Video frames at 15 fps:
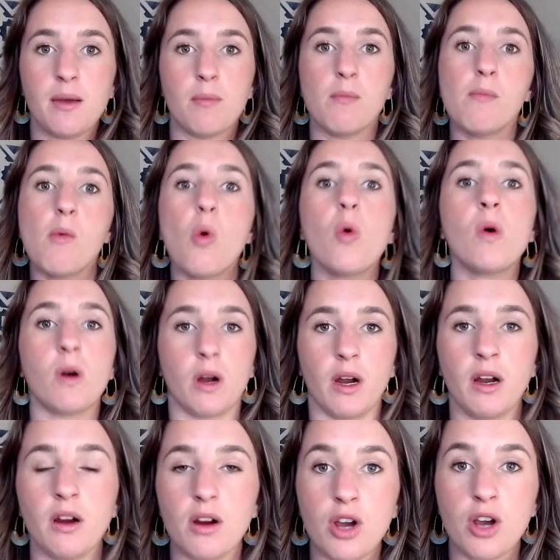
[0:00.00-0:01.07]

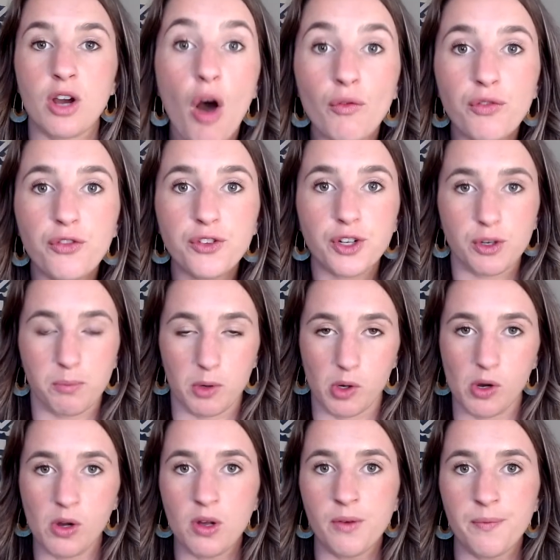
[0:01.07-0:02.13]
more
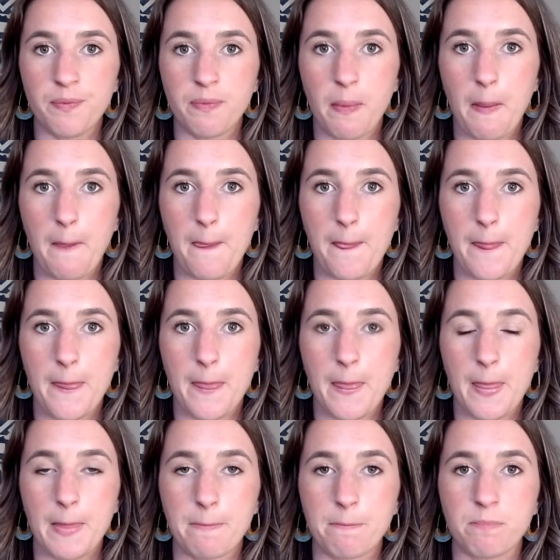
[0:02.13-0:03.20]
comfortable
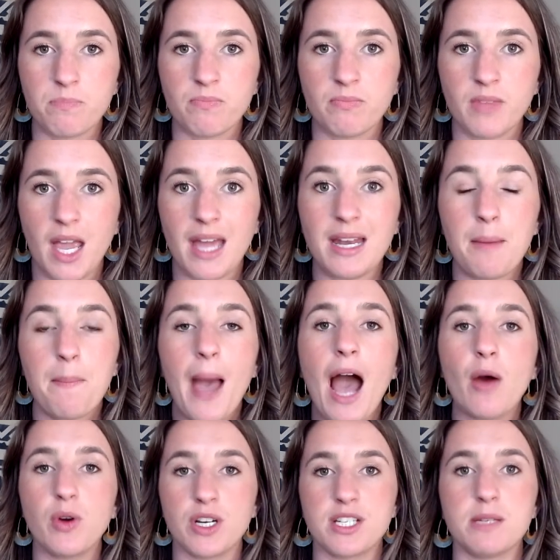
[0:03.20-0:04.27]
and empowered to